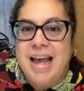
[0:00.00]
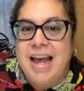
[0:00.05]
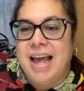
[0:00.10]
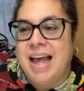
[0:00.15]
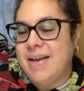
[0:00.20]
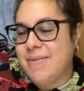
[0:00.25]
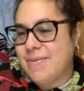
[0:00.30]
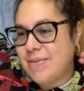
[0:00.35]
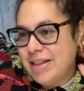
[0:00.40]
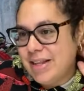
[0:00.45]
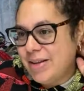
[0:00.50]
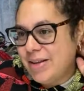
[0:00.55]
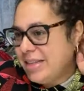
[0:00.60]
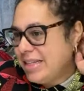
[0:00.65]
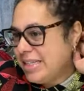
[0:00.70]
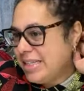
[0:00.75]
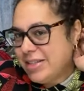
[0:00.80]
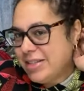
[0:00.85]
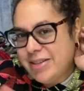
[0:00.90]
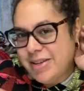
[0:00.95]
And when
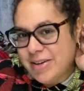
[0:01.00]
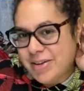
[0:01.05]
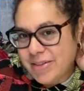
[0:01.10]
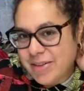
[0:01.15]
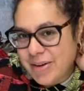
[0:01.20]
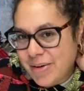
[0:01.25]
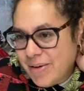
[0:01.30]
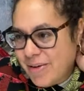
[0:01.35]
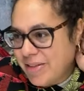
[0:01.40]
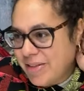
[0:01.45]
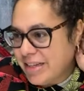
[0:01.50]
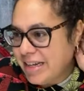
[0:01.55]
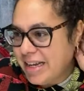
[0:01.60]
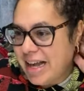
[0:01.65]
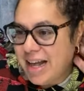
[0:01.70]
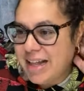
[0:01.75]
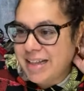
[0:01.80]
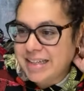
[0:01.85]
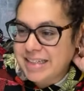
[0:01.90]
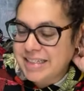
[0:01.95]
they're all in
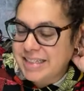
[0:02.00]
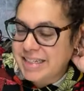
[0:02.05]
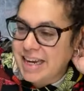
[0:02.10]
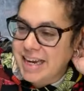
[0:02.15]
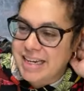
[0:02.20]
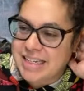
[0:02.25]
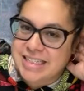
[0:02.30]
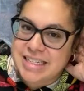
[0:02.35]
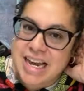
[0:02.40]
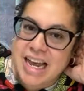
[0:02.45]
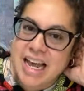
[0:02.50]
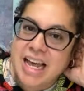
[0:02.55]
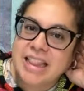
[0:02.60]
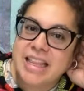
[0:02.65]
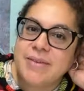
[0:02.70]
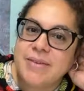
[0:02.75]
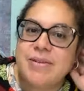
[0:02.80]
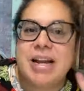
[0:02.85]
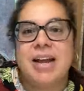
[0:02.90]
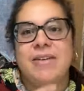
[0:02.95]
college age, and
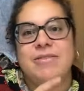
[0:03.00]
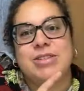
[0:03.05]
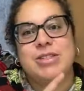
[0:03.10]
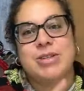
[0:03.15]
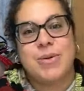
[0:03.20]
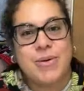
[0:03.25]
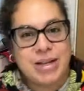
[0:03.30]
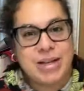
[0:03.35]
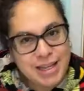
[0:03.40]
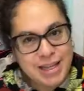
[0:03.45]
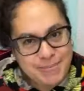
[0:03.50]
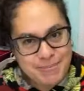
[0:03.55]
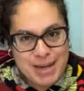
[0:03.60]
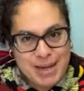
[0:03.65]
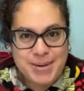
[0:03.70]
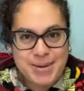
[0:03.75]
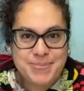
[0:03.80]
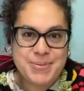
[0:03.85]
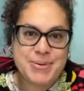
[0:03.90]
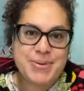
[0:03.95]
they would have toilet
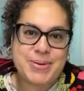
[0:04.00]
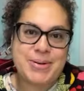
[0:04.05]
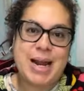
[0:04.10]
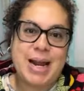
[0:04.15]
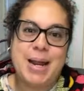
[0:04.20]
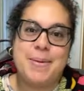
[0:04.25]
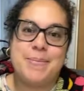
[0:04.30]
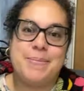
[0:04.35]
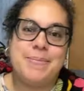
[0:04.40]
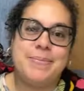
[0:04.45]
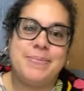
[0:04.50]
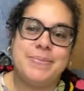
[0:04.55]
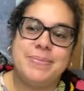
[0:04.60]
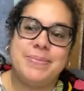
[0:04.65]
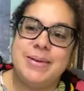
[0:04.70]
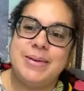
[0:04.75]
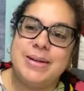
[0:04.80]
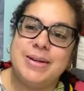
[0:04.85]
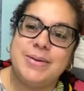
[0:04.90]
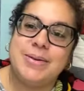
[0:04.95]
paper and,
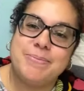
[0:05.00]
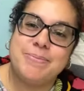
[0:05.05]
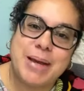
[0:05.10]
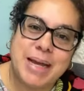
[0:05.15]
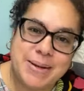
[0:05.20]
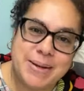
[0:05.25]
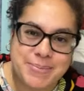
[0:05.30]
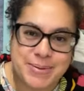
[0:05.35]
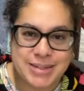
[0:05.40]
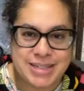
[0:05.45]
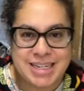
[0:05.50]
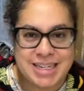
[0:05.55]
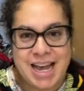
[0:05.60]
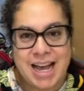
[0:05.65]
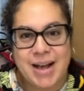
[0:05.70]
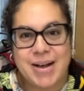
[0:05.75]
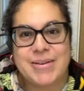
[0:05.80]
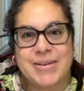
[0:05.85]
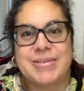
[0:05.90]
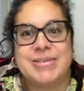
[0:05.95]
paper
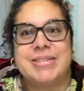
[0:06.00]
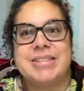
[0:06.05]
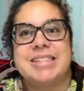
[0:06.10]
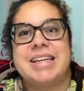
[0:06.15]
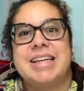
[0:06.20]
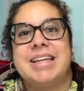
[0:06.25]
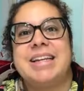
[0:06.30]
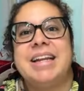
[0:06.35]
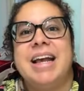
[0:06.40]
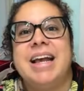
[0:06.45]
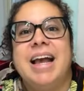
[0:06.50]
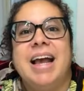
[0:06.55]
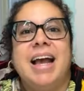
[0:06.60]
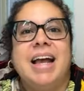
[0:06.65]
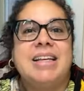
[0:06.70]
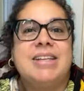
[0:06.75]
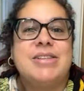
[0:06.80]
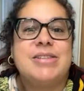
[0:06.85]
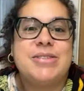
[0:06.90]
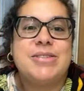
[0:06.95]
towels and
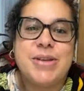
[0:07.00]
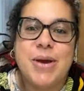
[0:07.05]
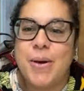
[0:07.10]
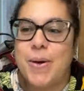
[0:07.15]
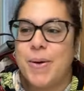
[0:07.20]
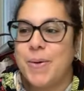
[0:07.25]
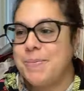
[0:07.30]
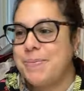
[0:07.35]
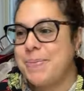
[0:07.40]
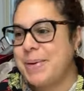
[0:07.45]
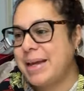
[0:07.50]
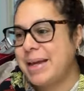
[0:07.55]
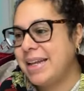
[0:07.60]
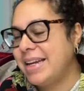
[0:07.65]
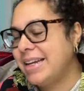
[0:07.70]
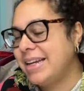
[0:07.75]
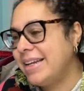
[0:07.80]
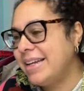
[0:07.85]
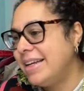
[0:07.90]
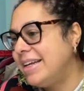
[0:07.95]
soap
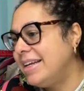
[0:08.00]
and